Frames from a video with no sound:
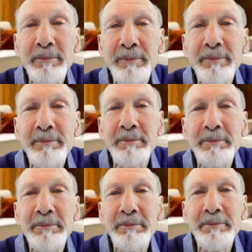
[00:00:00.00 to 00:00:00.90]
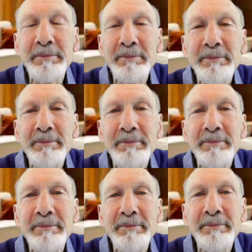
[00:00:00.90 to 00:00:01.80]

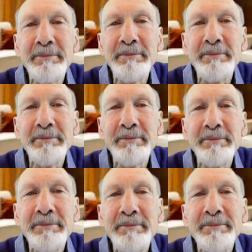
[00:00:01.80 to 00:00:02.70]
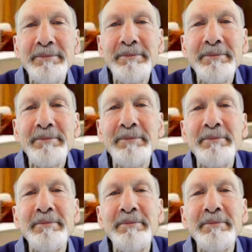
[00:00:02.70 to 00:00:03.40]
[no speech]